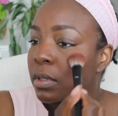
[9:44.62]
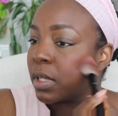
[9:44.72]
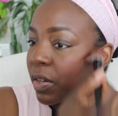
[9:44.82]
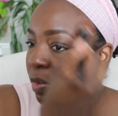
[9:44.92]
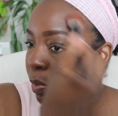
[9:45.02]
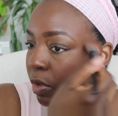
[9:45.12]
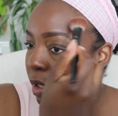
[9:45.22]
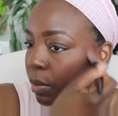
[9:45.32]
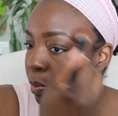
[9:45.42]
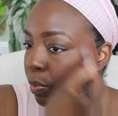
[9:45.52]
every
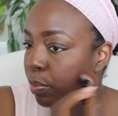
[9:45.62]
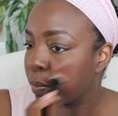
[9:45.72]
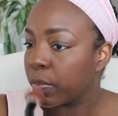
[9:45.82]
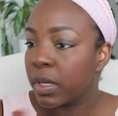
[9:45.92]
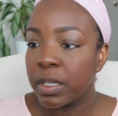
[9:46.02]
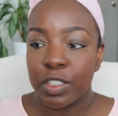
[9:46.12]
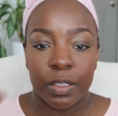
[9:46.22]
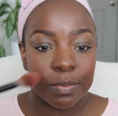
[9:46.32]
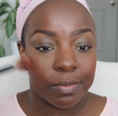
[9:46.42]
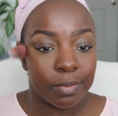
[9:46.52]

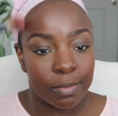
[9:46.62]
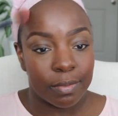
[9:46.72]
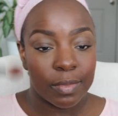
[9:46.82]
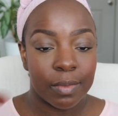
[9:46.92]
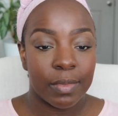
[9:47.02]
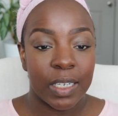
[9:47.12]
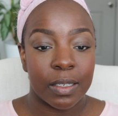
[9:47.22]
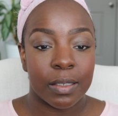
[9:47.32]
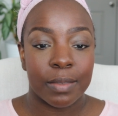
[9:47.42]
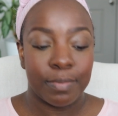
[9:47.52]
blush.
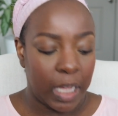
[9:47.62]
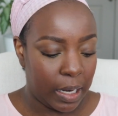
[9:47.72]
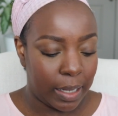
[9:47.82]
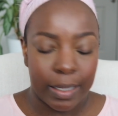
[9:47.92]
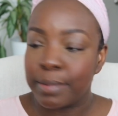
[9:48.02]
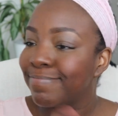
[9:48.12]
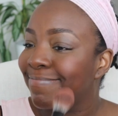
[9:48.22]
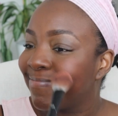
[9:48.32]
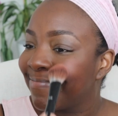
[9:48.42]
I like it.